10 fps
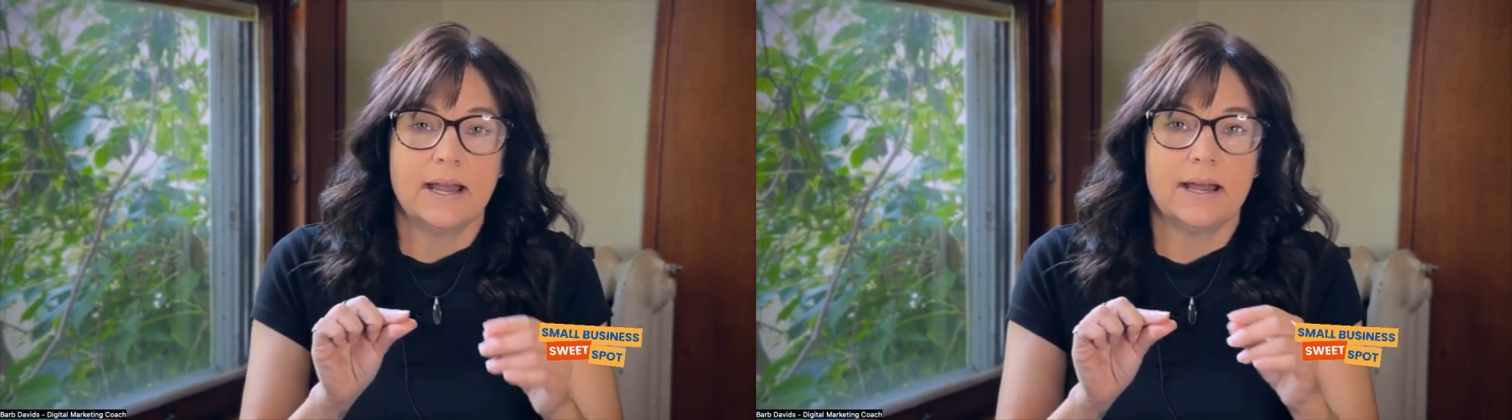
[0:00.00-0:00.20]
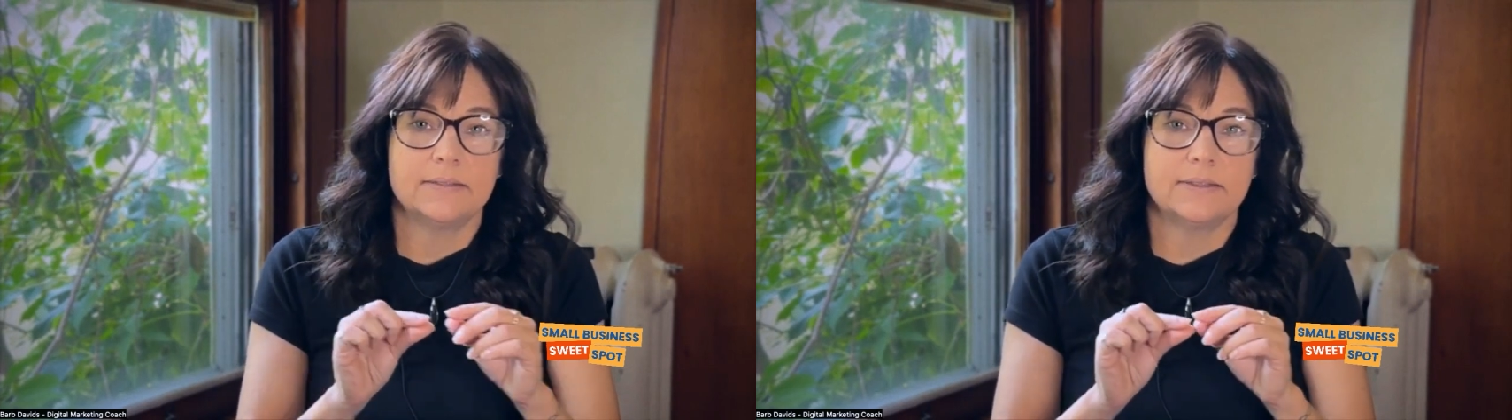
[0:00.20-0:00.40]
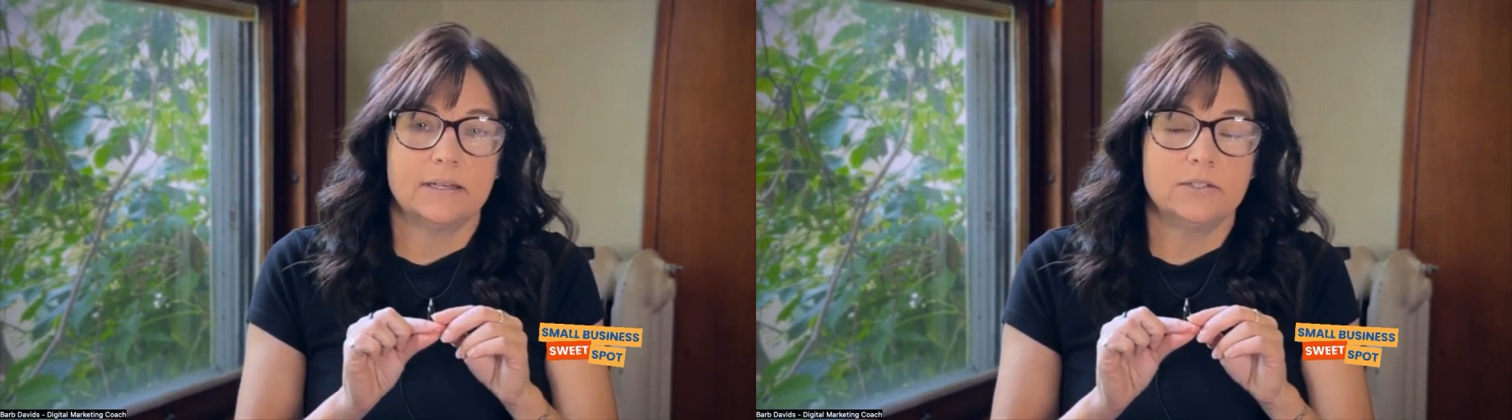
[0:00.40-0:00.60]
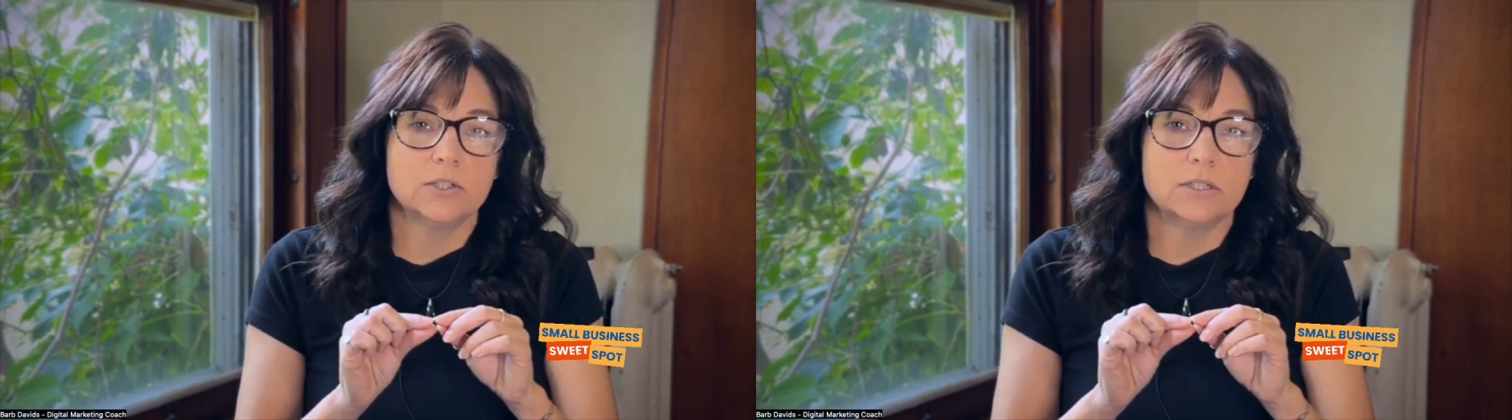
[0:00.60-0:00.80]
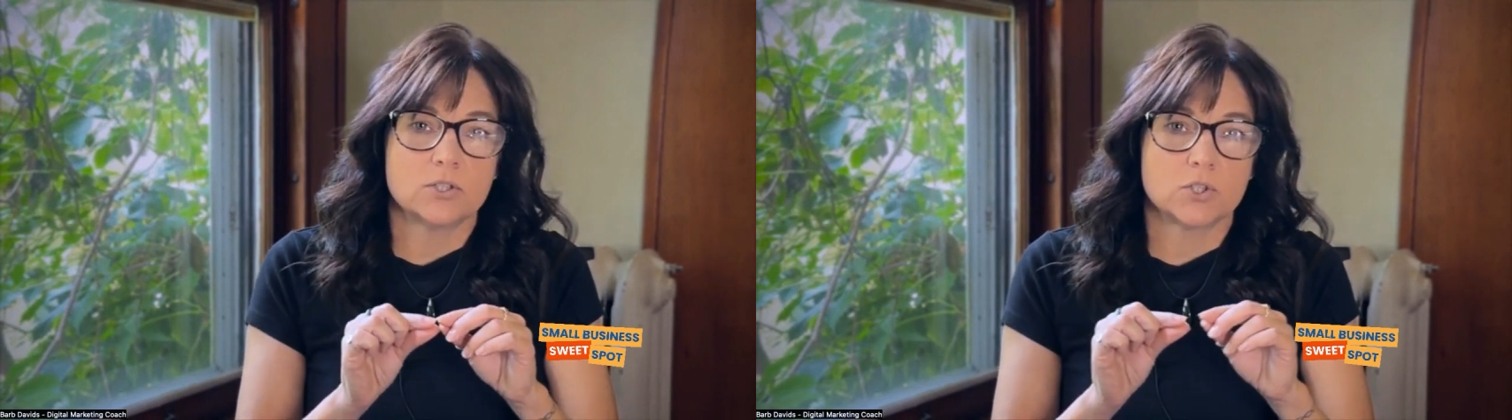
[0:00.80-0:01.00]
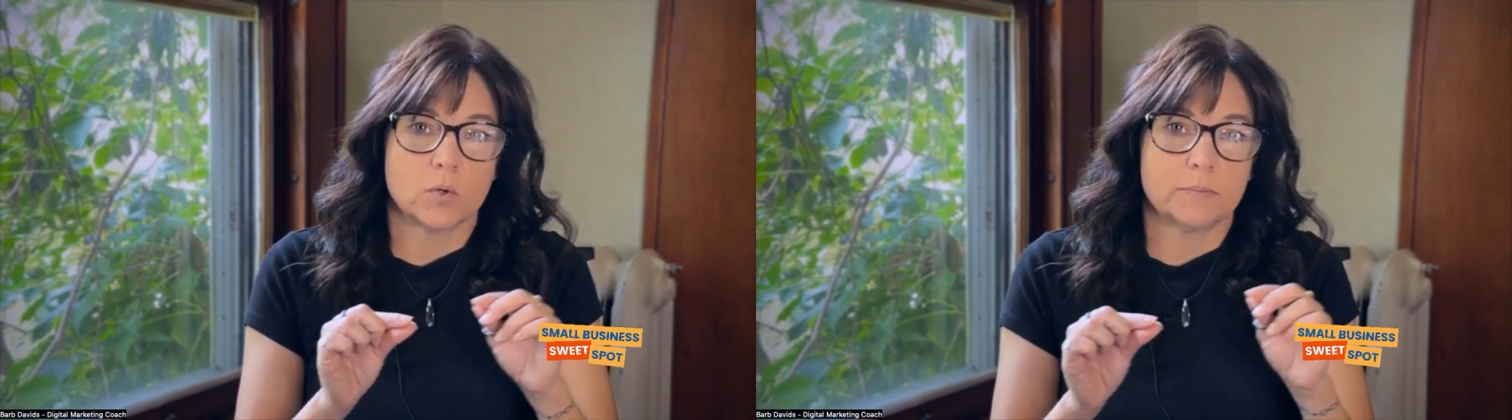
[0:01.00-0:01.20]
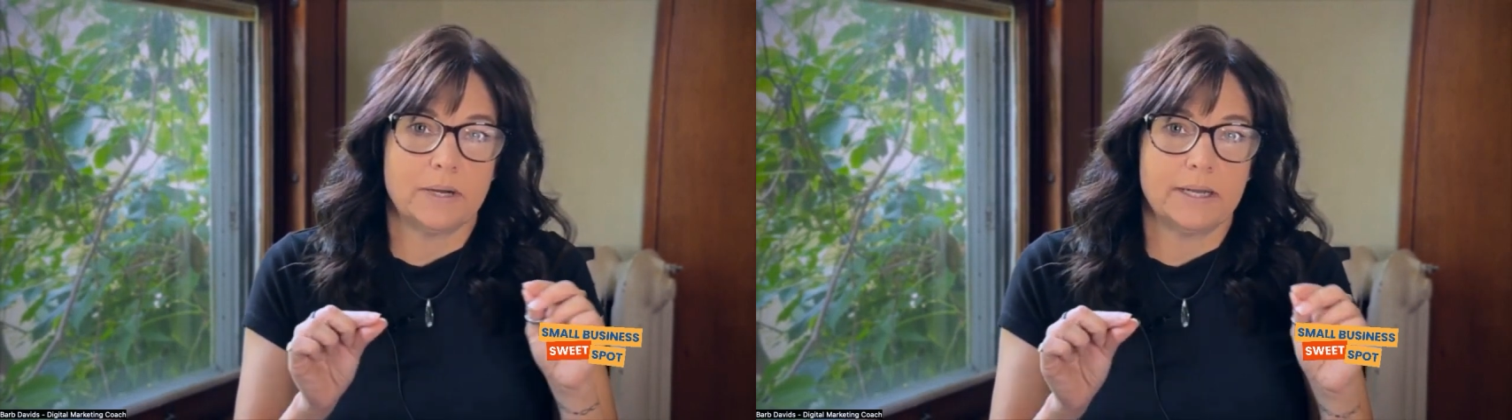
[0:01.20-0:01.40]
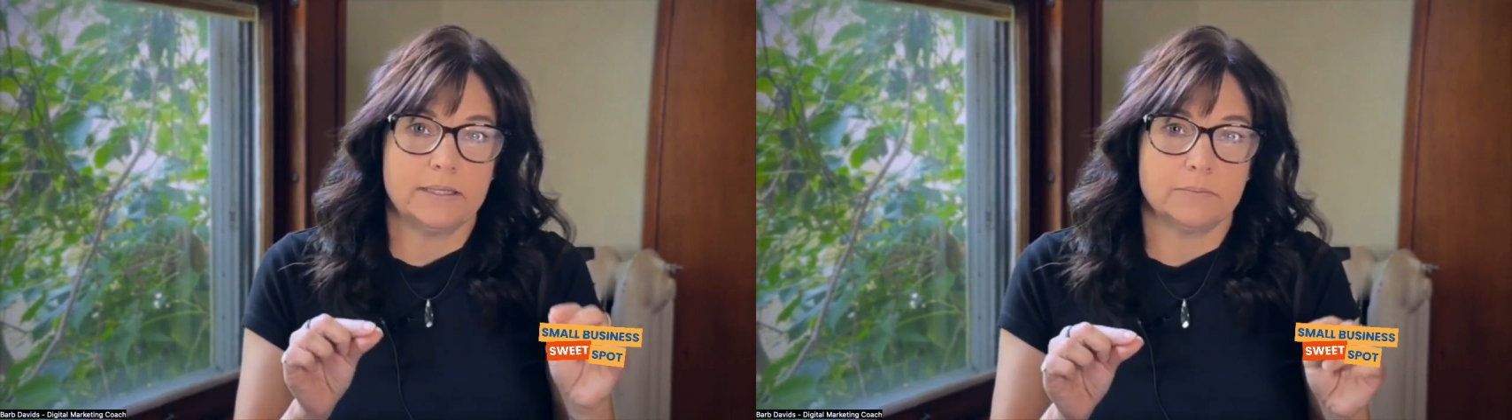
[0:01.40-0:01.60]
and then you're going to sort
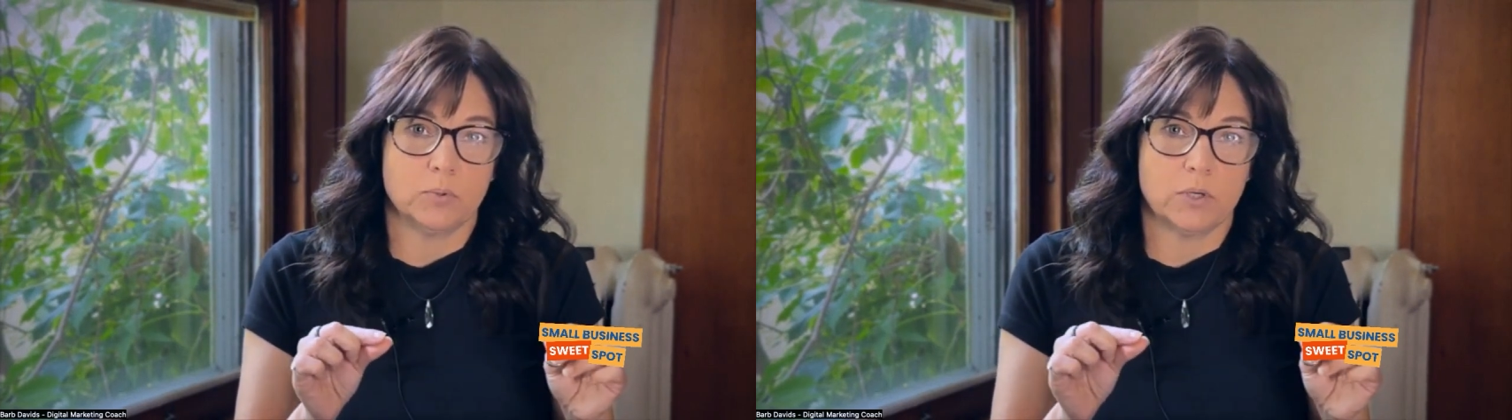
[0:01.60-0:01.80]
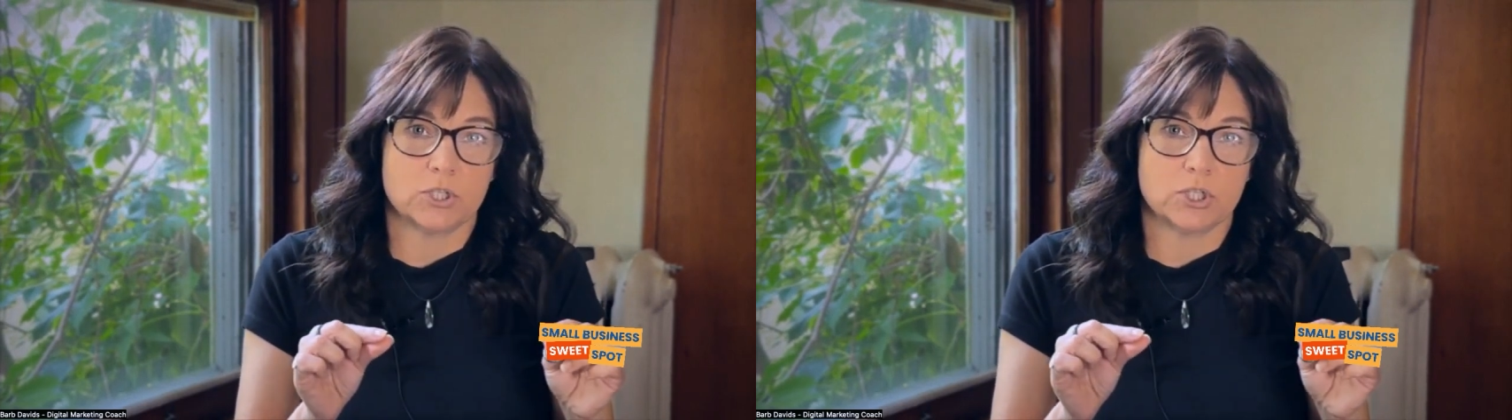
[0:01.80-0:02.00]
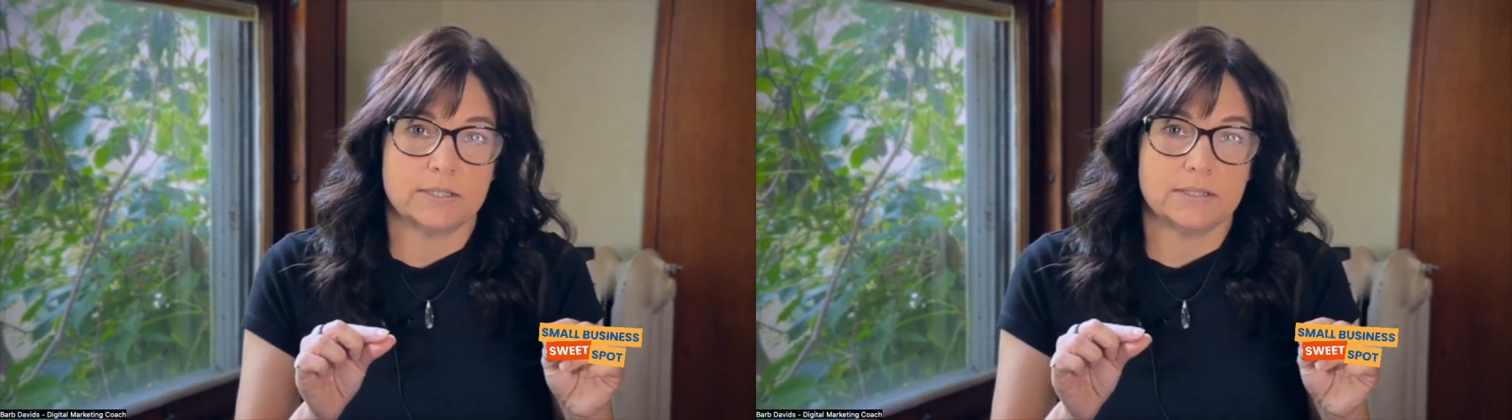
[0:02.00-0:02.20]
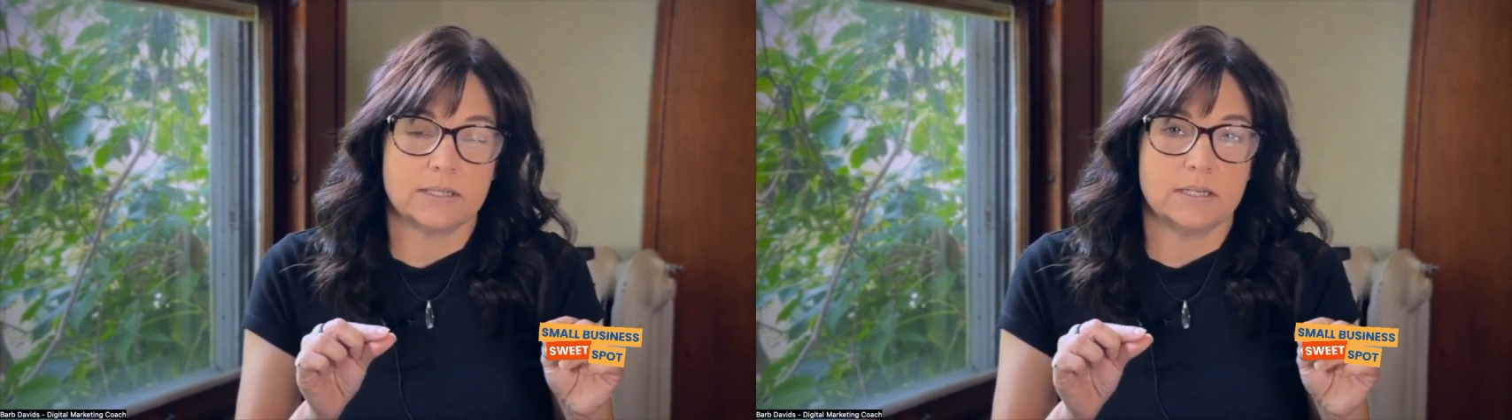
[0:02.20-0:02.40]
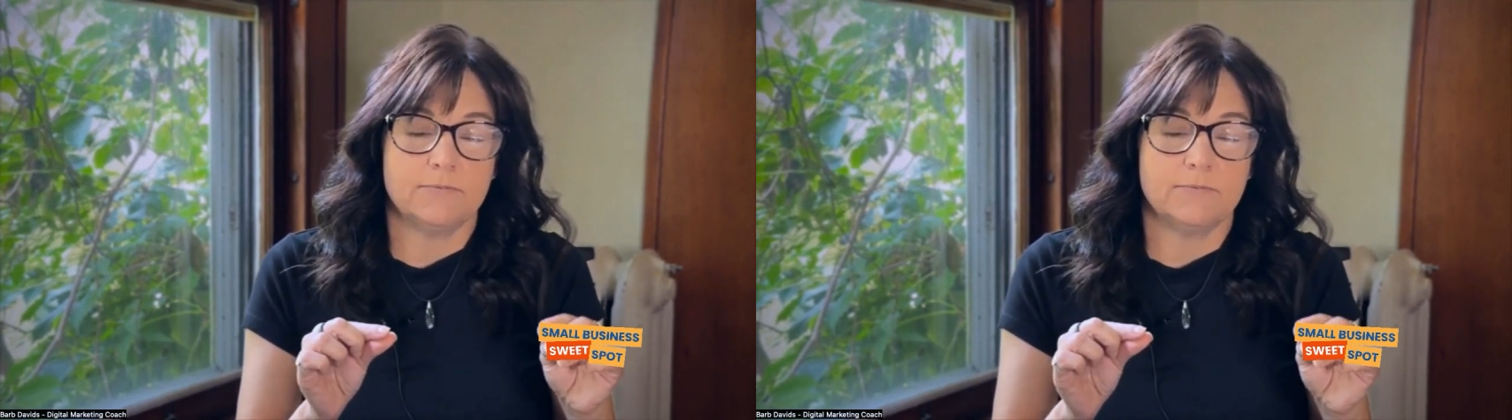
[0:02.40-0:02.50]
by impressions.